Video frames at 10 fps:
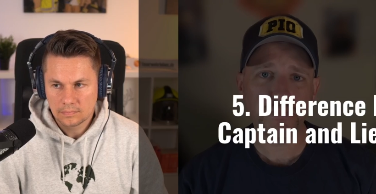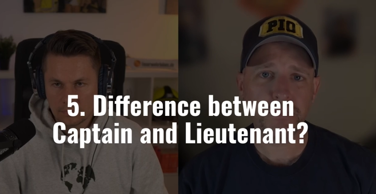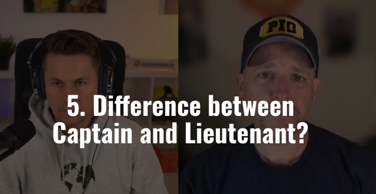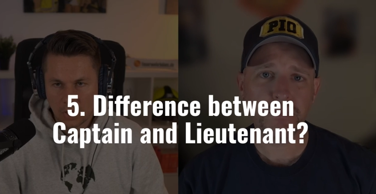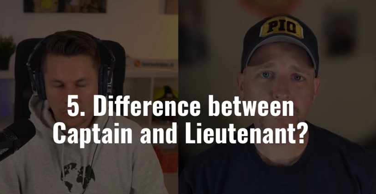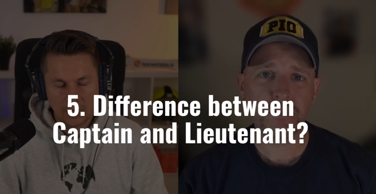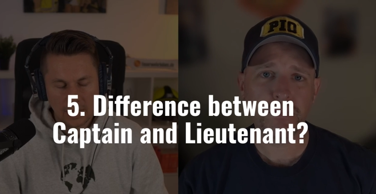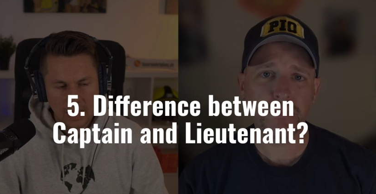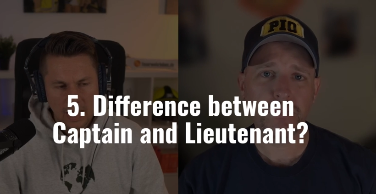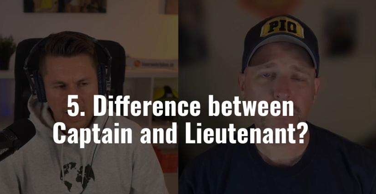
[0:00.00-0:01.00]
Speaker 1: Hmm,
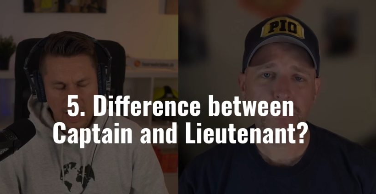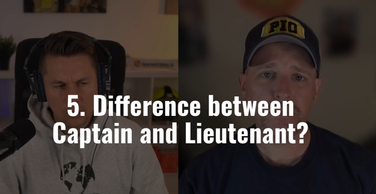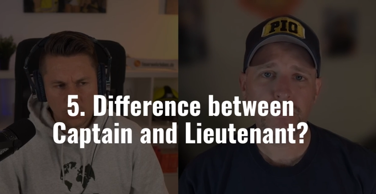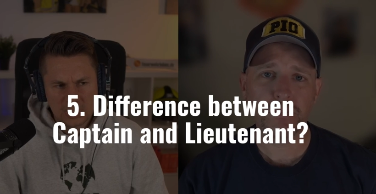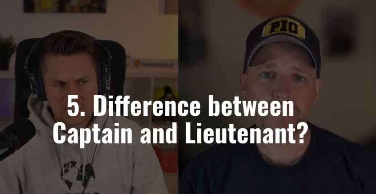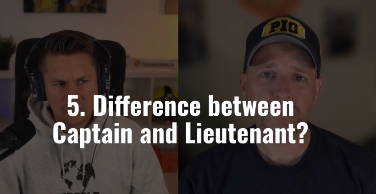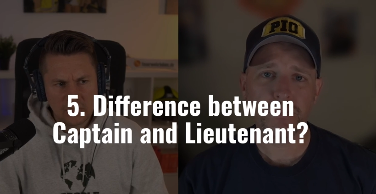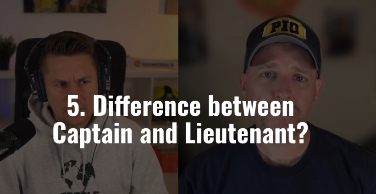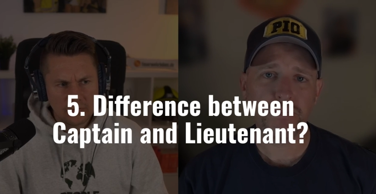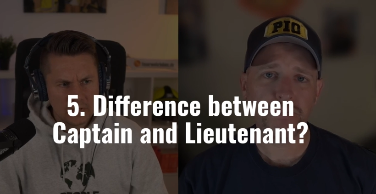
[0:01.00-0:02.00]
okay. And what is the
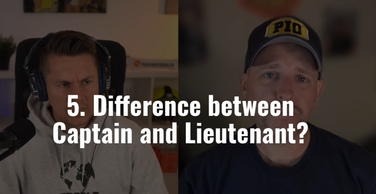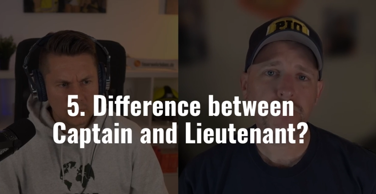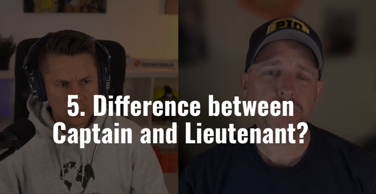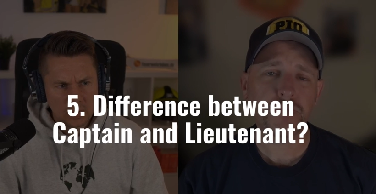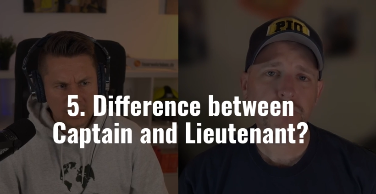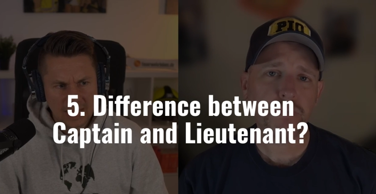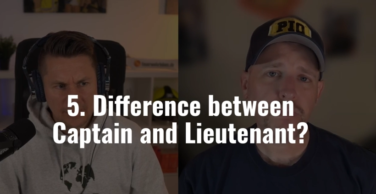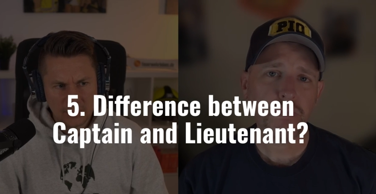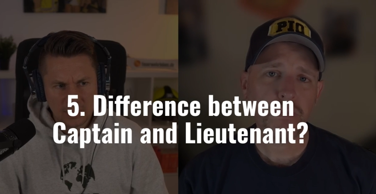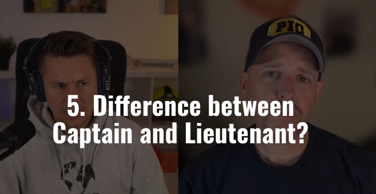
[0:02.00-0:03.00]
difference between
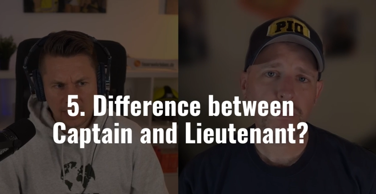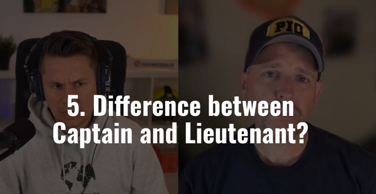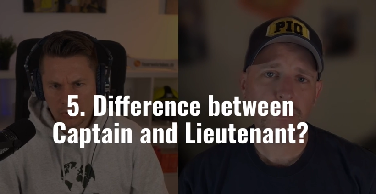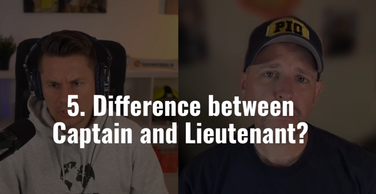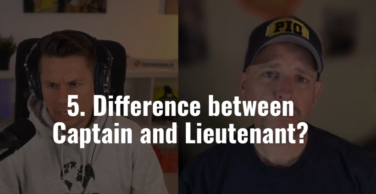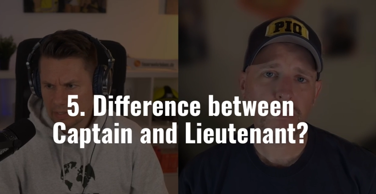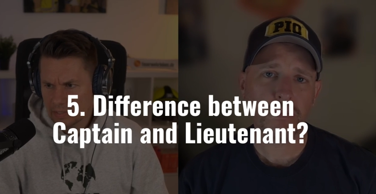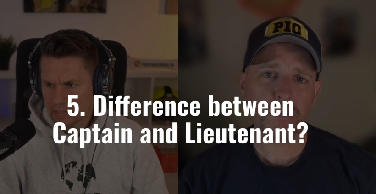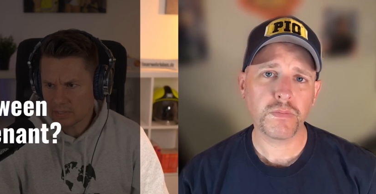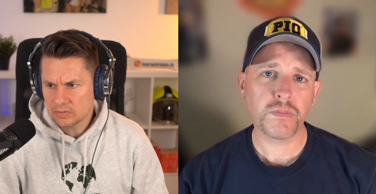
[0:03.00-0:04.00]
captain and lieutenant?
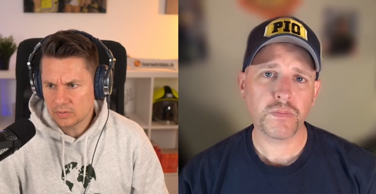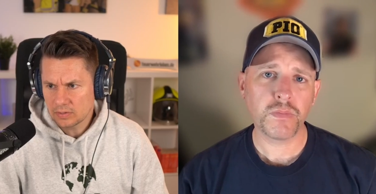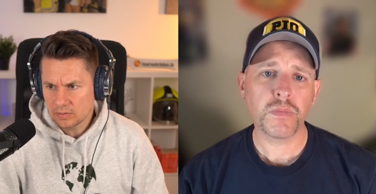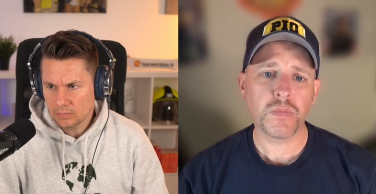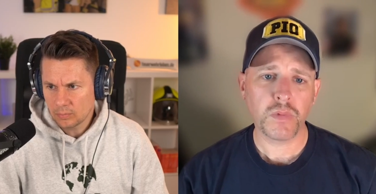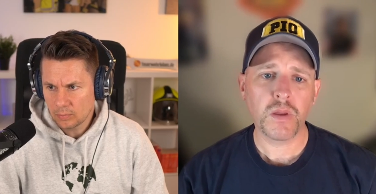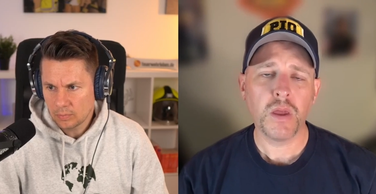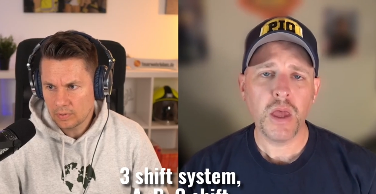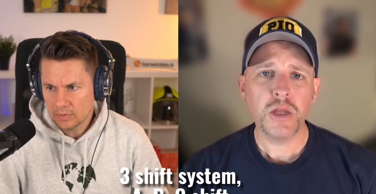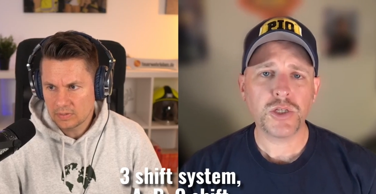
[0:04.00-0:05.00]
Is it
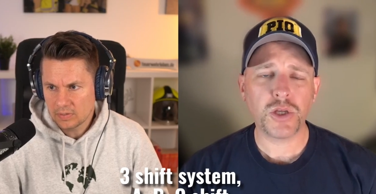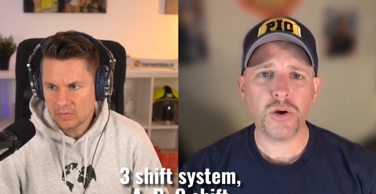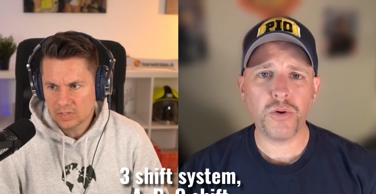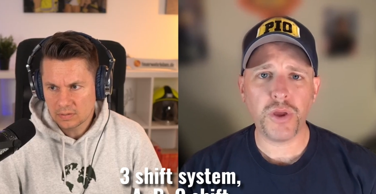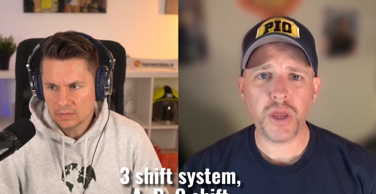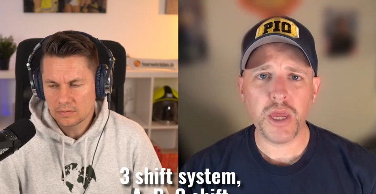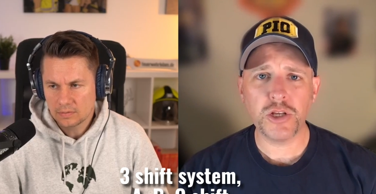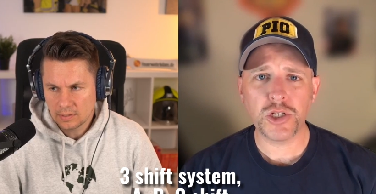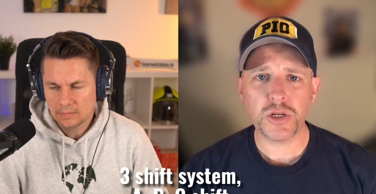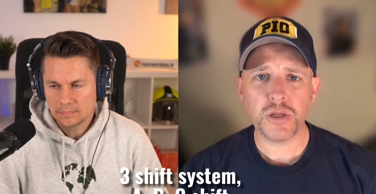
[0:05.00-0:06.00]
Speaker 2: so
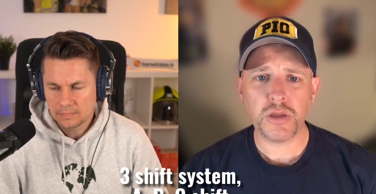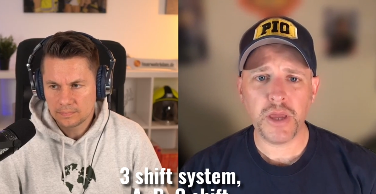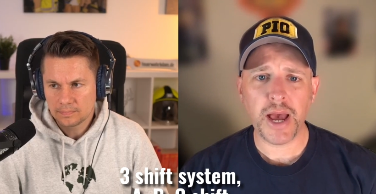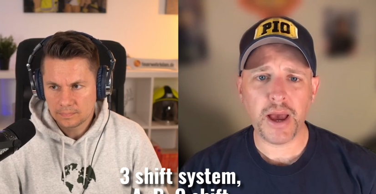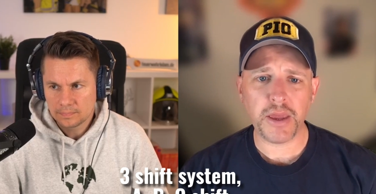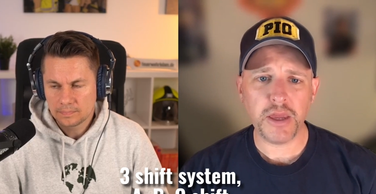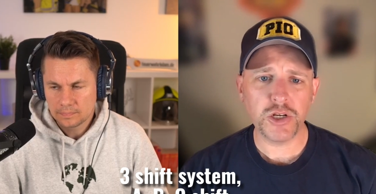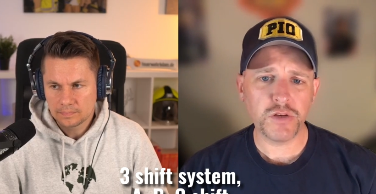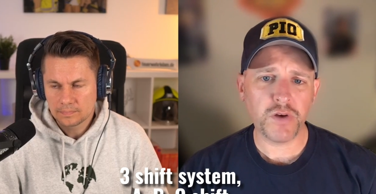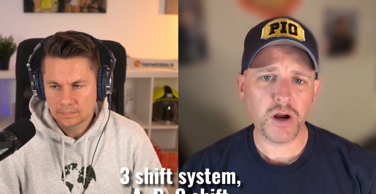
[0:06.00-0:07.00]
each yeah
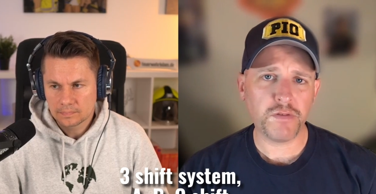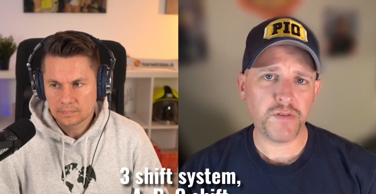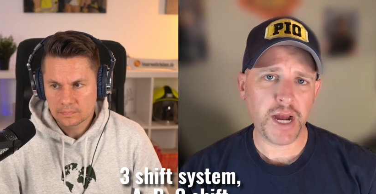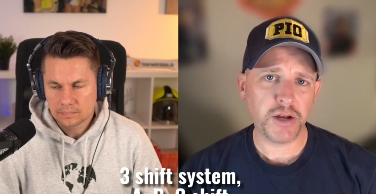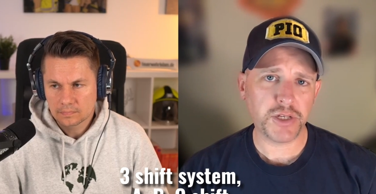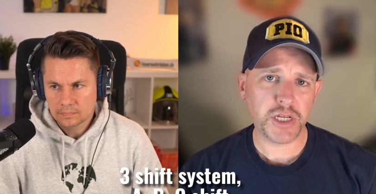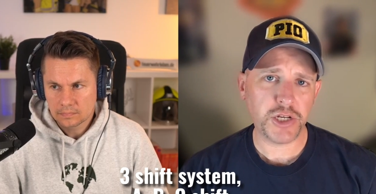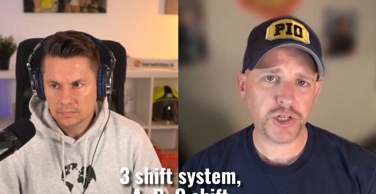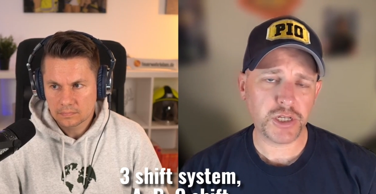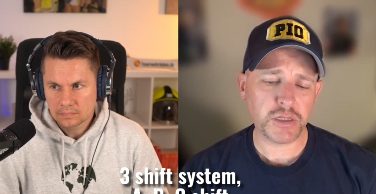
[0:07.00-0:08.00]
each of our fire
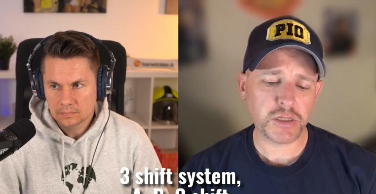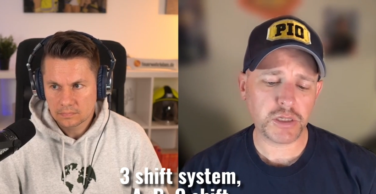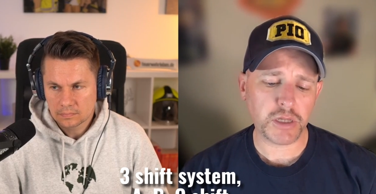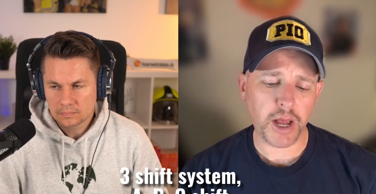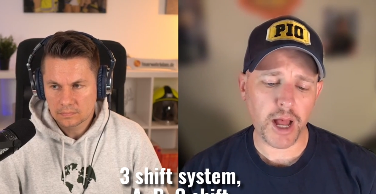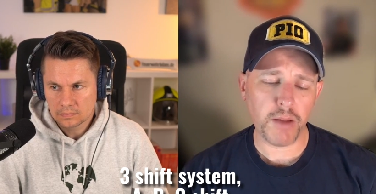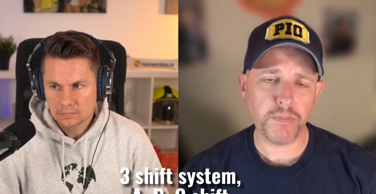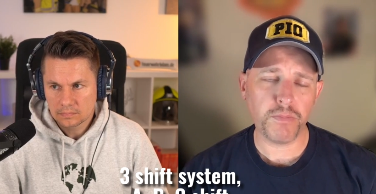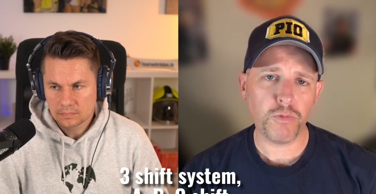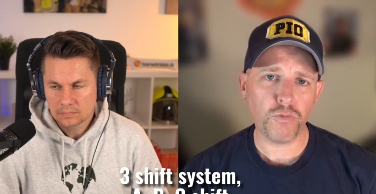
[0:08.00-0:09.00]
stations
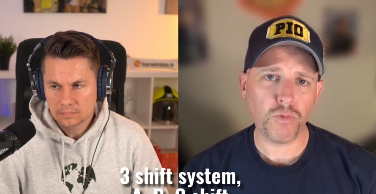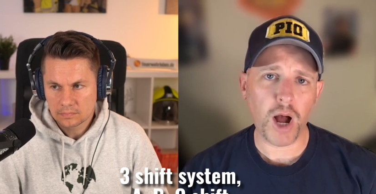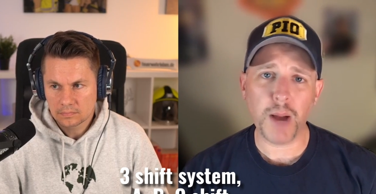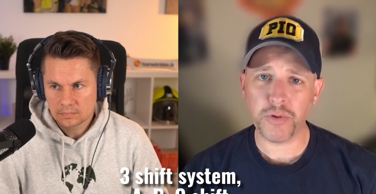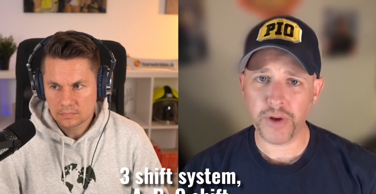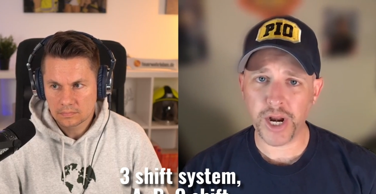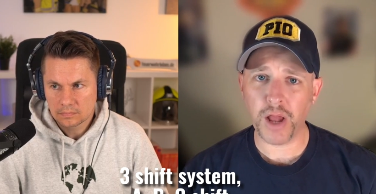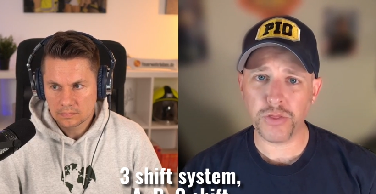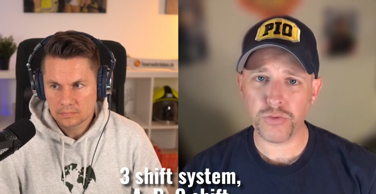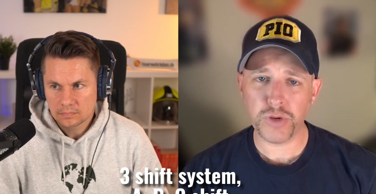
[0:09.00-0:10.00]
um, operate
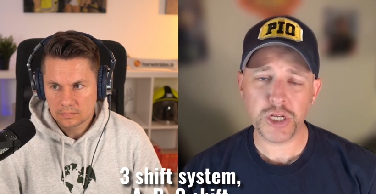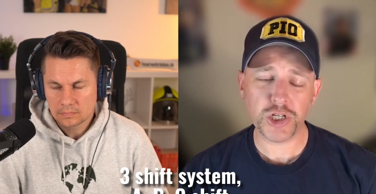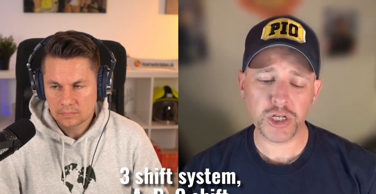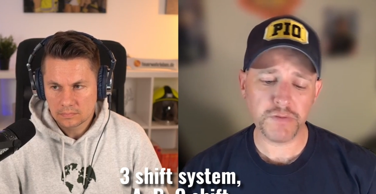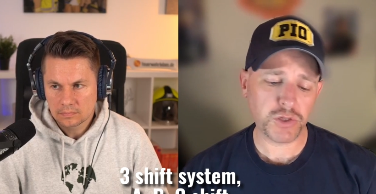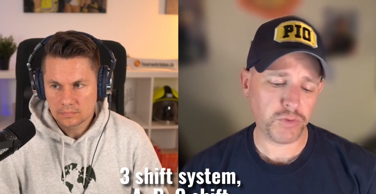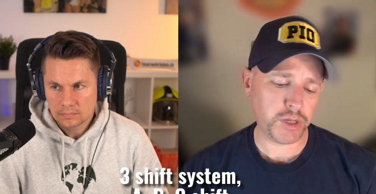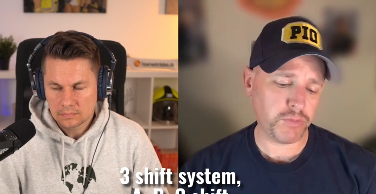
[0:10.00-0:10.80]
on three shifts. We